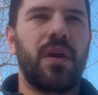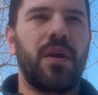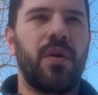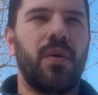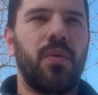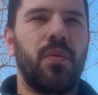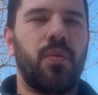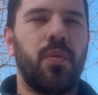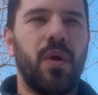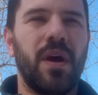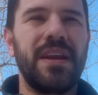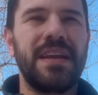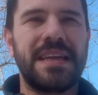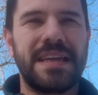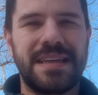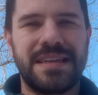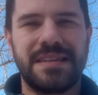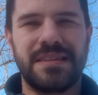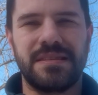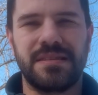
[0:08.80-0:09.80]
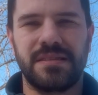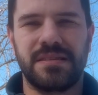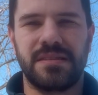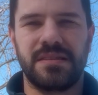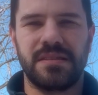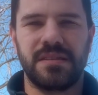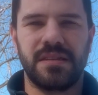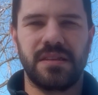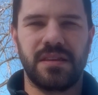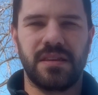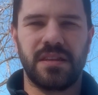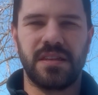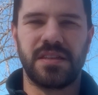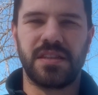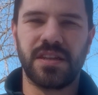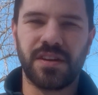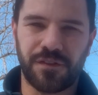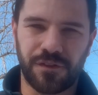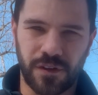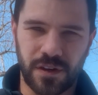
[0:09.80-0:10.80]
What is the
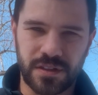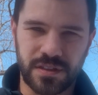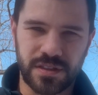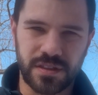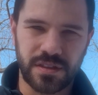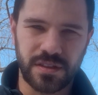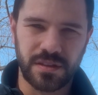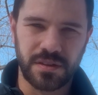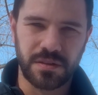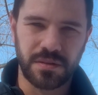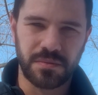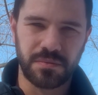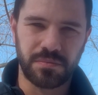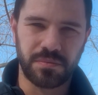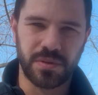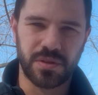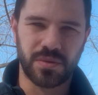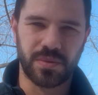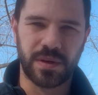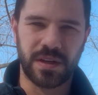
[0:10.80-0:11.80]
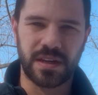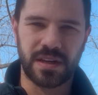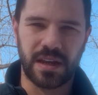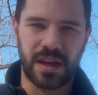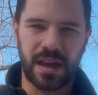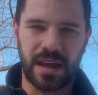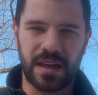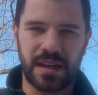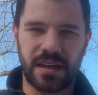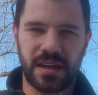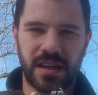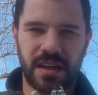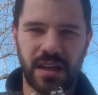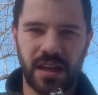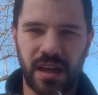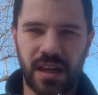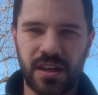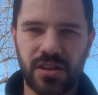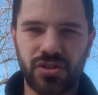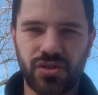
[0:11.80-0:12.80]
difference between a
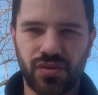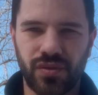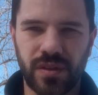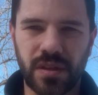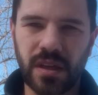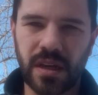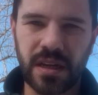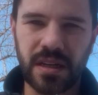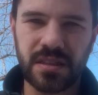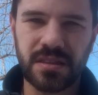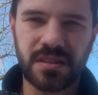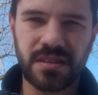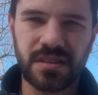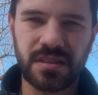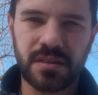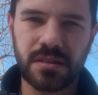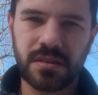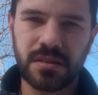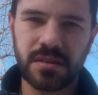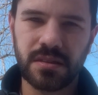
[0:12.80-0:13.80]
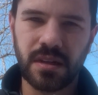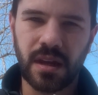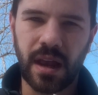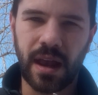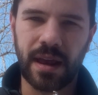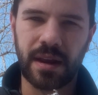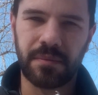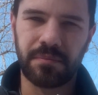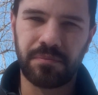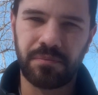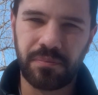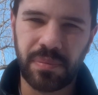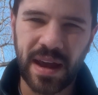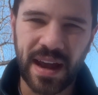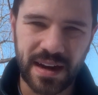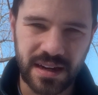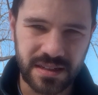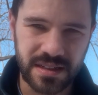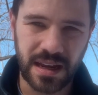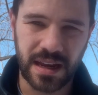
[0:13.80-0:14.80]
hinge release and a
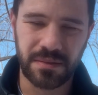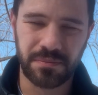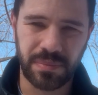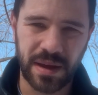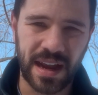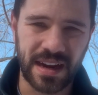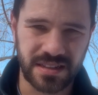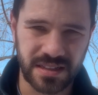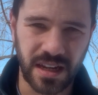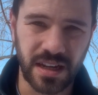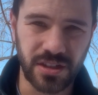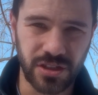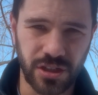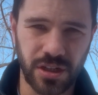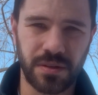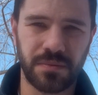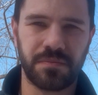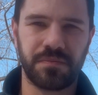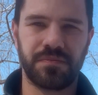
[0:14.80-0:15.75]
back tension?